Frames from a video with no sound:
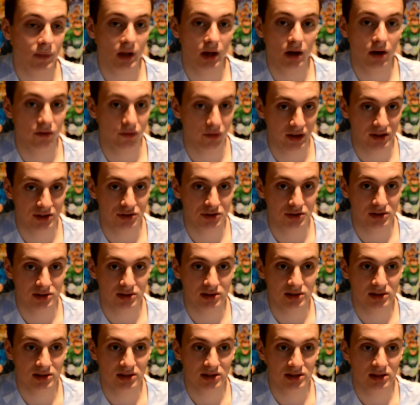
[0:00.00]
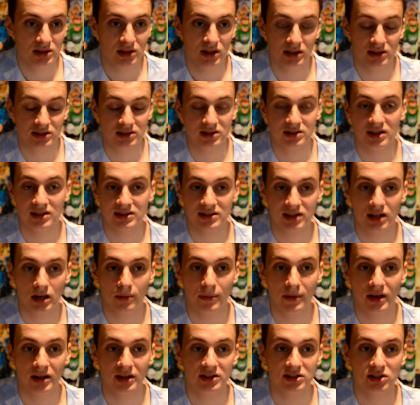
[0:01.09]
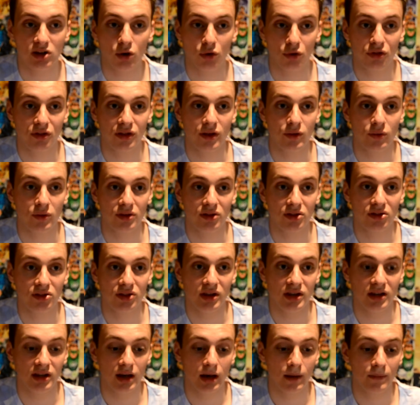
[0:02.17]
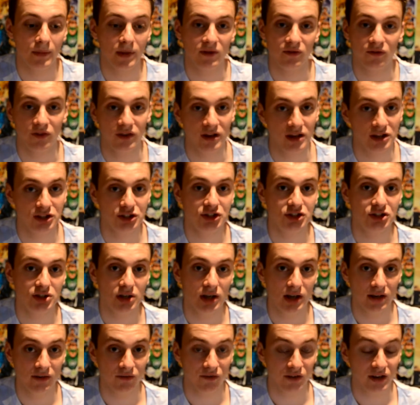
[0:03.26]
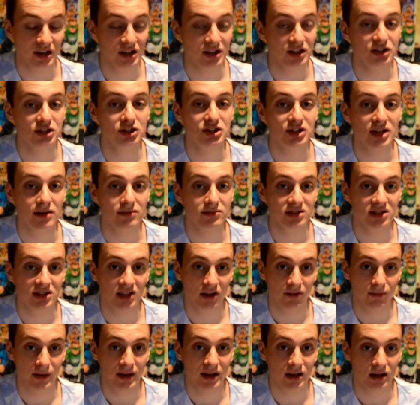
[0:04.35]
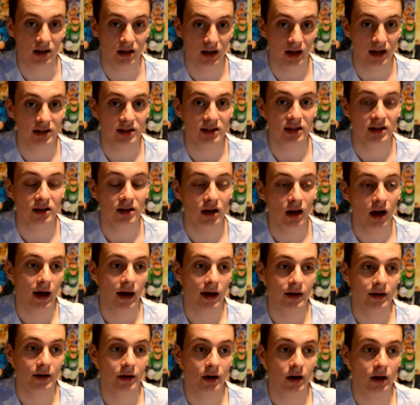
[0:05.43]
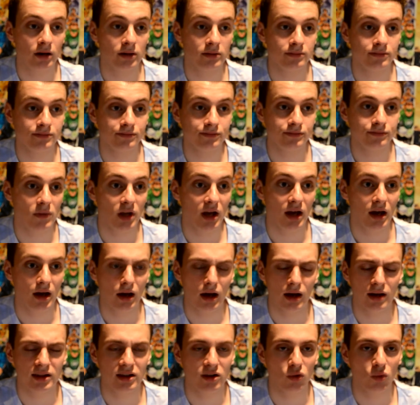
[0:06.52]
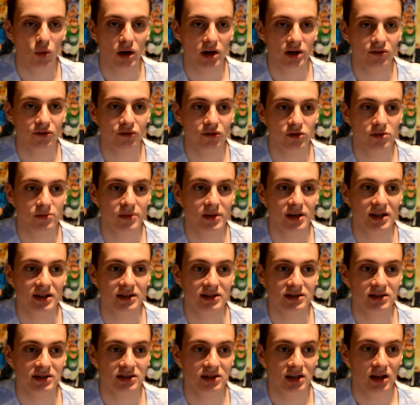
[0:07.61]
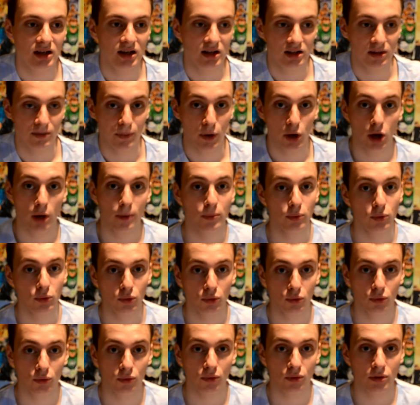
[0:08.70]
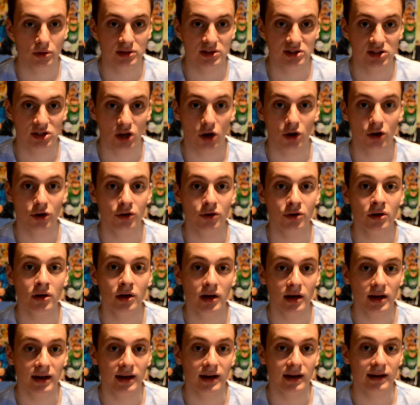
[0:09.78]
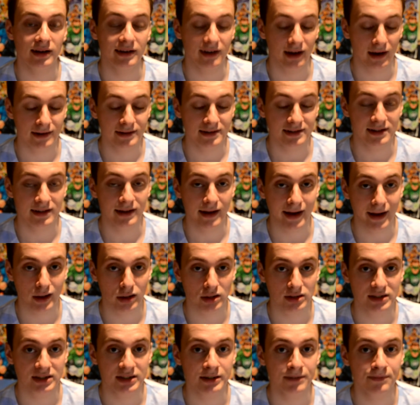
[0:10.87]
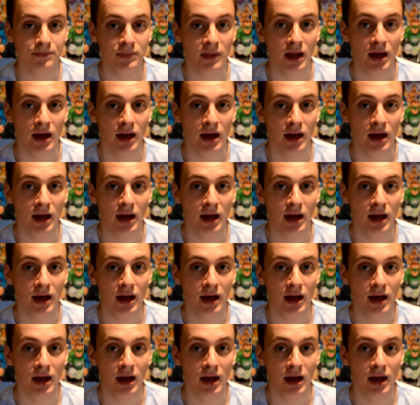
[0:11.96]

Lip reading: Avengers, there's going to be this whole thing with the Infinity Gems that they've been collecting, and yeah, I think one of them is the purple stone in Guardians of the Galaxy,